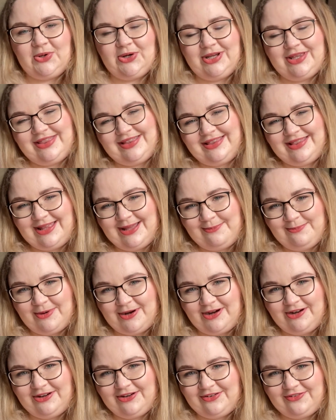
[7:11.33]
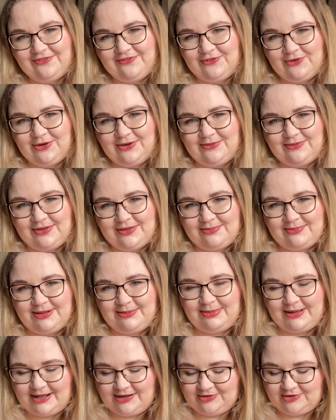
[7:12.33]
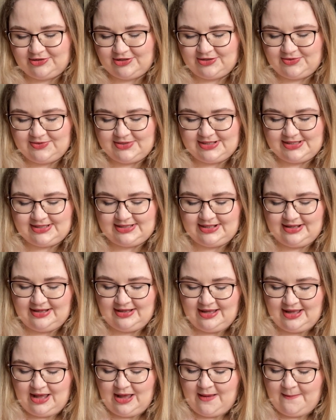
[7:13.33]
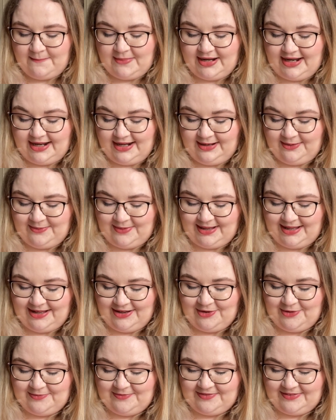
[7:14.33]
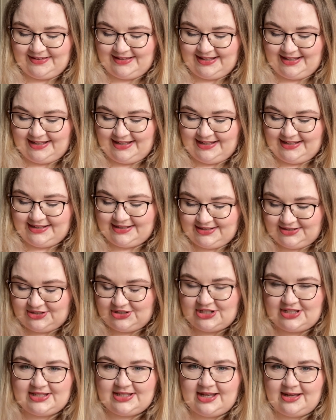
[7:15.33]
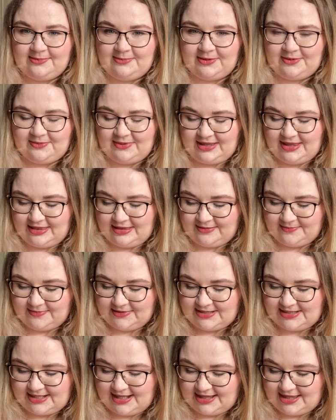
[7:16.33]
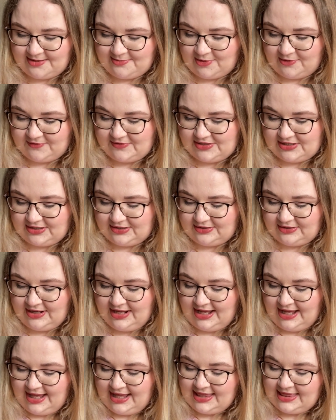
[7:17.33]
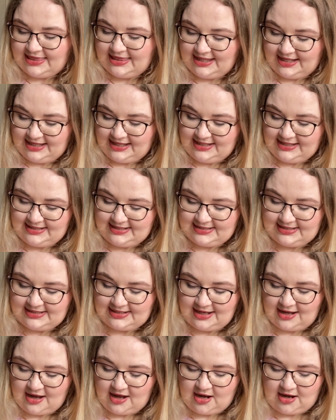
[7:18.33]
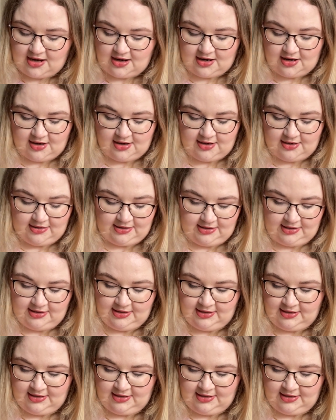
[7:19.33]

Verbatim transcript: more than they bargained for with my pattern notes. But anyway, hopefully she's happy with them. I'll send them off soon. These are